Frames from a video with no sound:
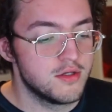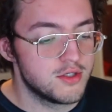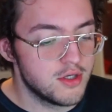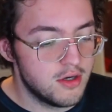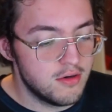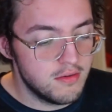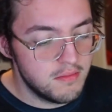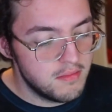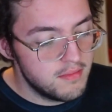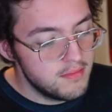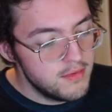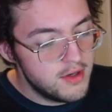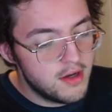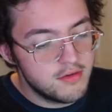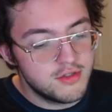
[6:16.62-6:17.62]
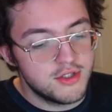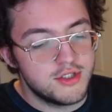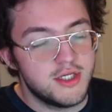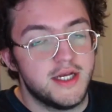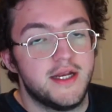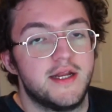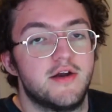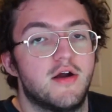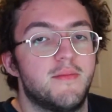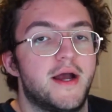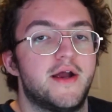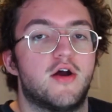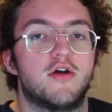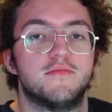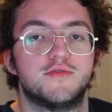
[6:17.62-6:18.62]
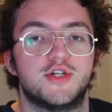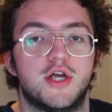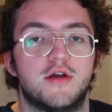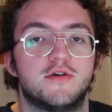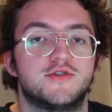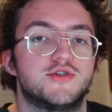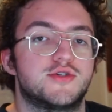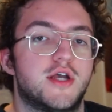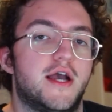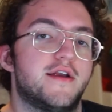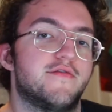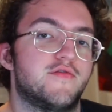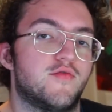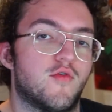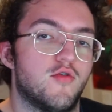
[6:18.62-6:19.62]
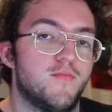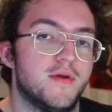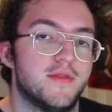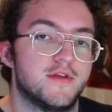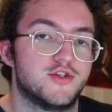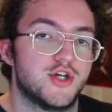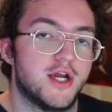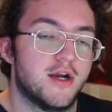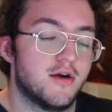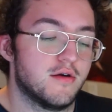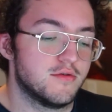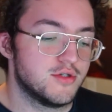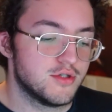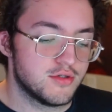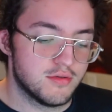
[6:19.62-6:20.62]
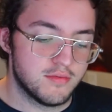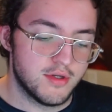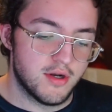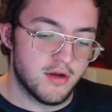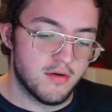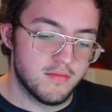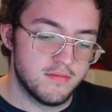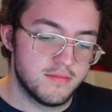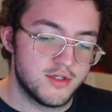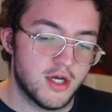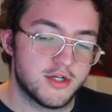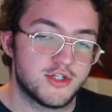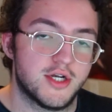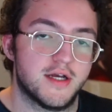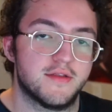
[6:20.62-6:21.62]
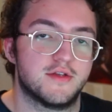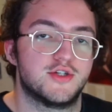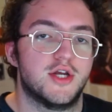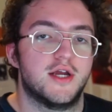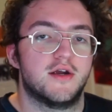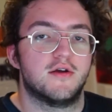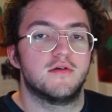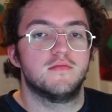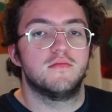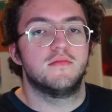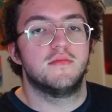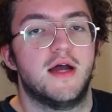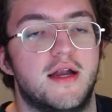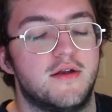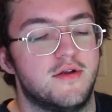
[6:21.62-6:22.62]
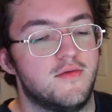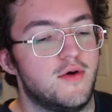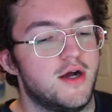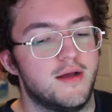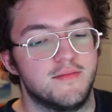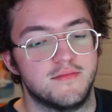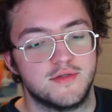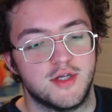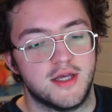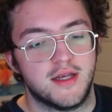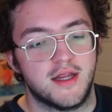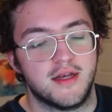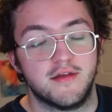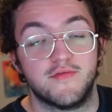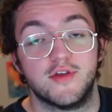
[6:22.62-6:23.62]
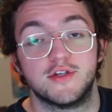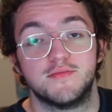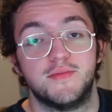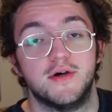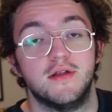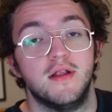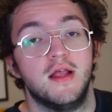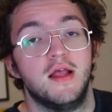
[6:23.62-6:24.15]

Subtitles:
So, you know, just sitting here on my armchair, just kind of groping the chair, just, you know, touching on the chair. I don't know why I'm saying any of this, but